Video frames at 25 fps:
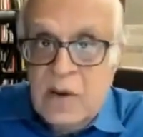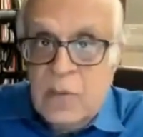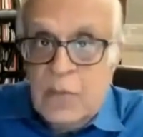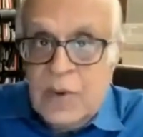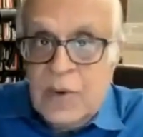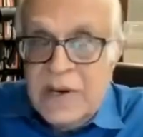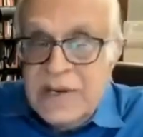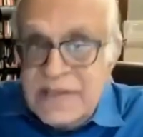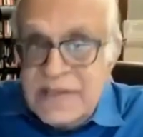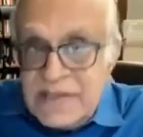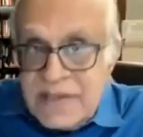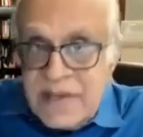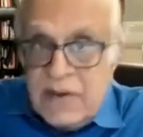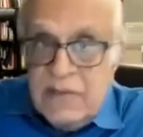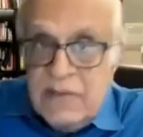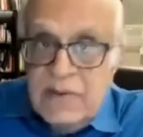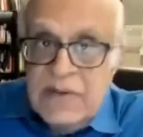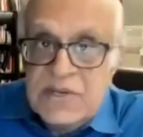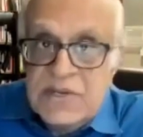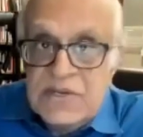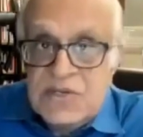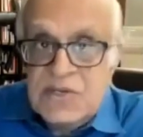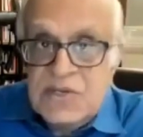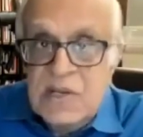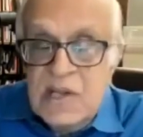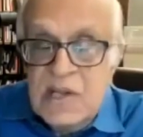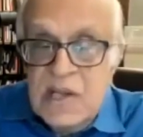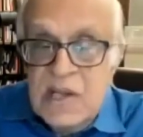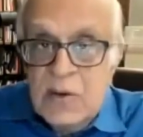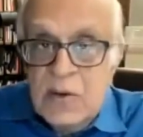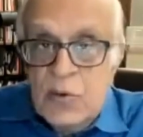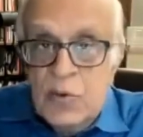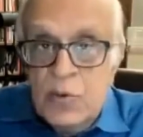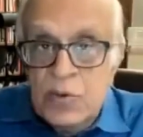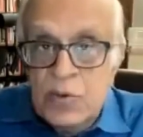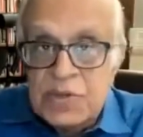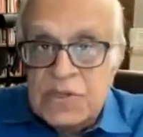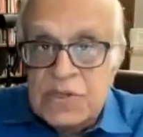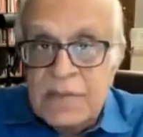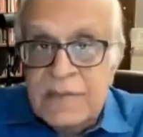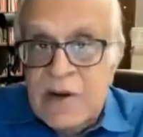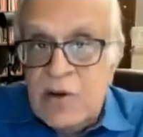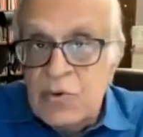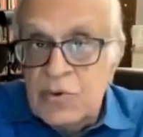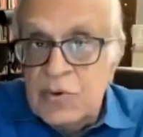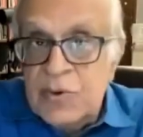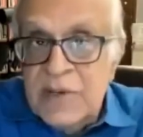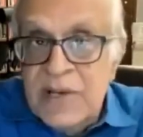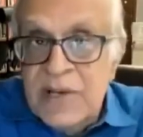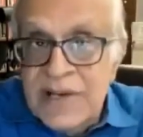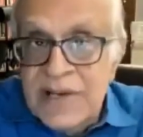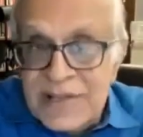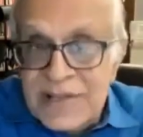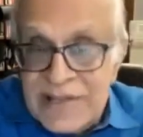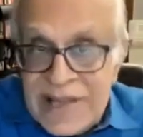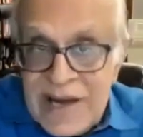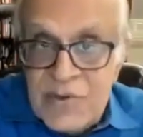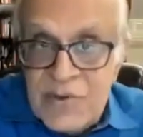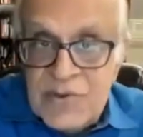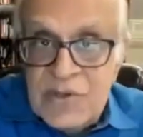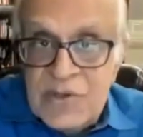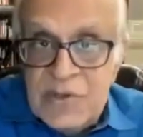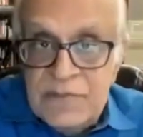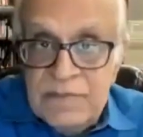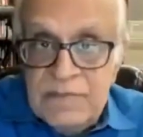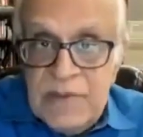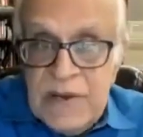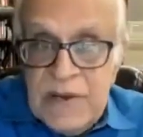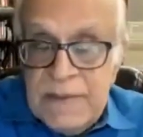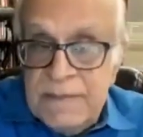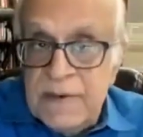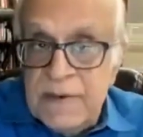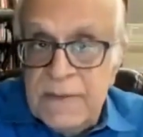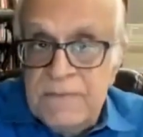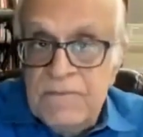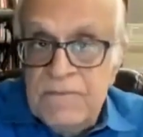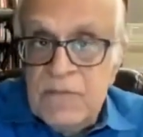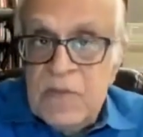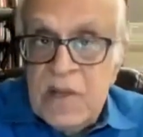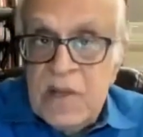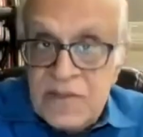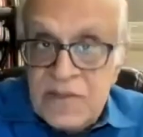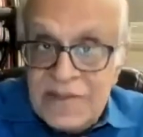one terrorist who is about to kill 1,000 people,